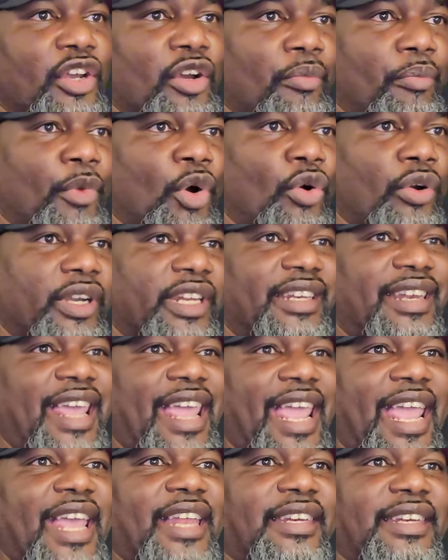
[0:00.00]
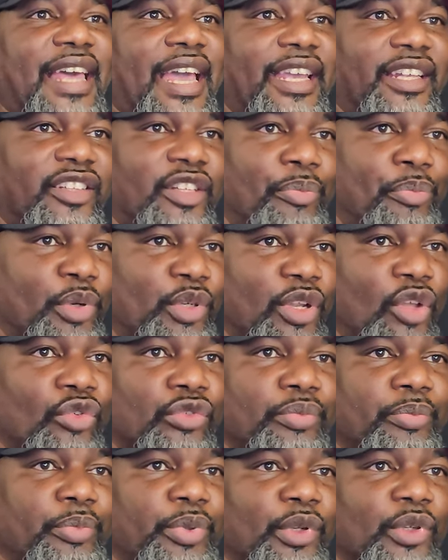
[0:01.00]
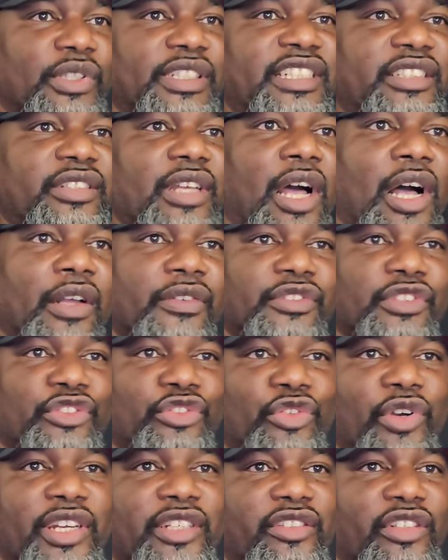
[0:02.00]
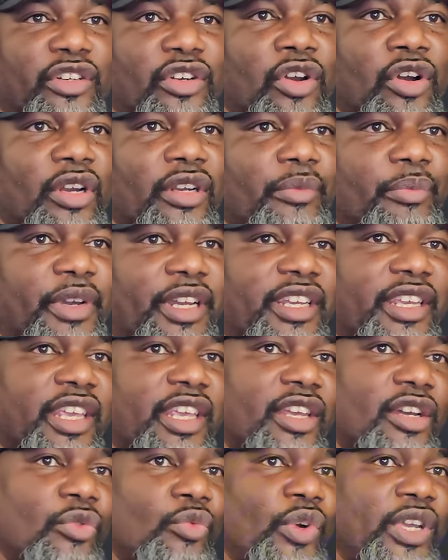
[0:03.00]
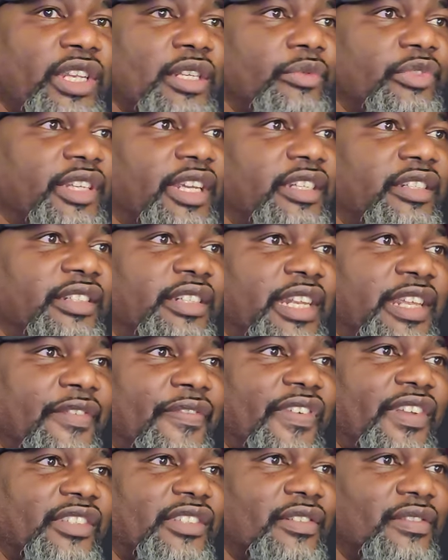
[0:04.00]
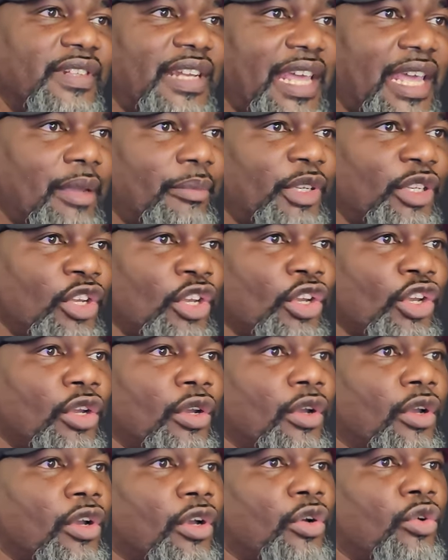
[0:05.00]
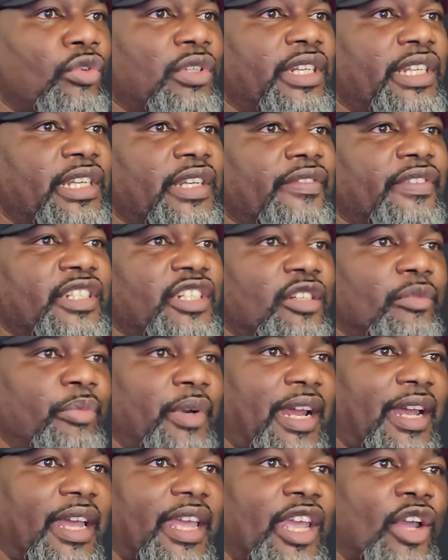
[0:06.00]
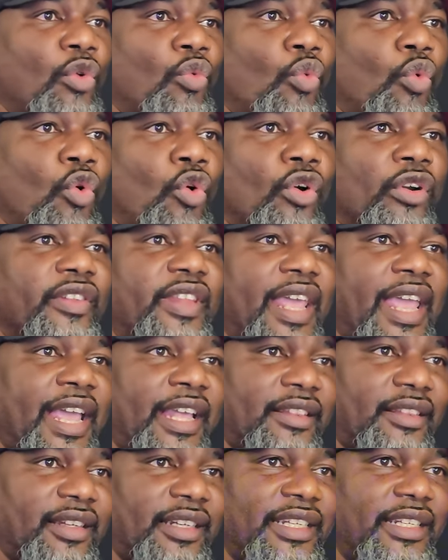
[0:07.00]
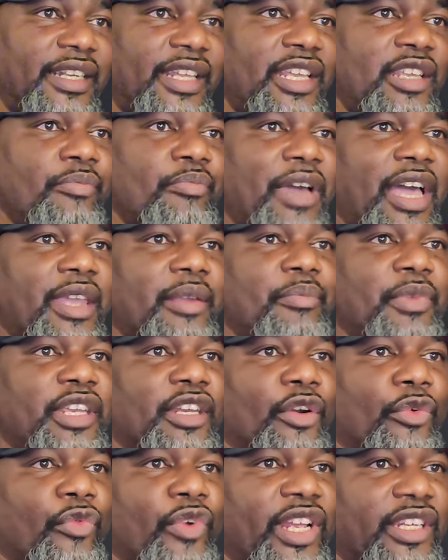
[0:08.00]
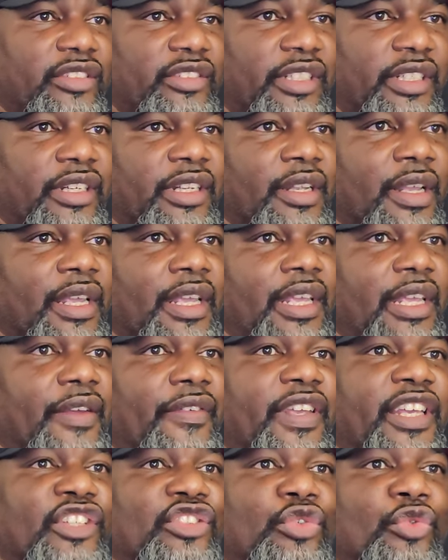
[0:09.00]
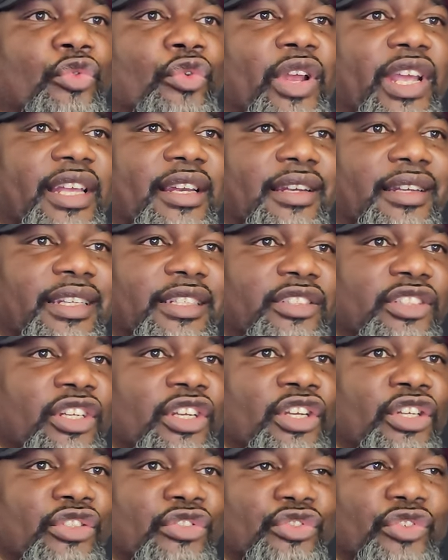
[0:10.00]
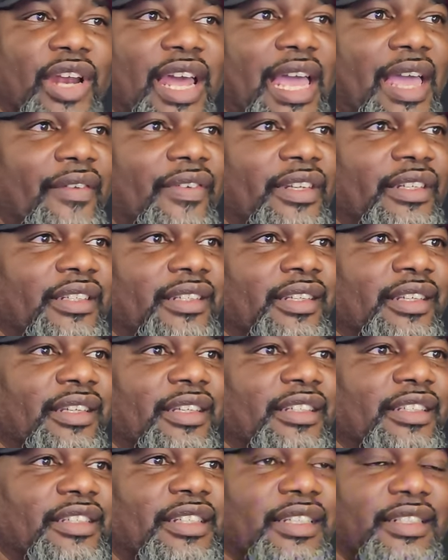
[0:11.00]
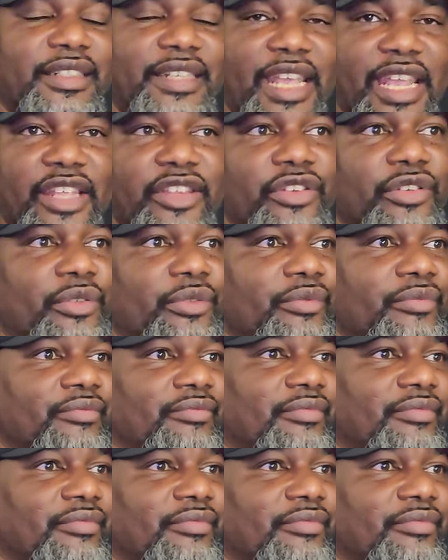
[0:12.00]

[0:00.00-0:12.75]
Morning and night, the police officer traced the car to Michael Williams, a defensive lineman who lived nearby, and warned the athlete he might be arrested if his reckless driving continued.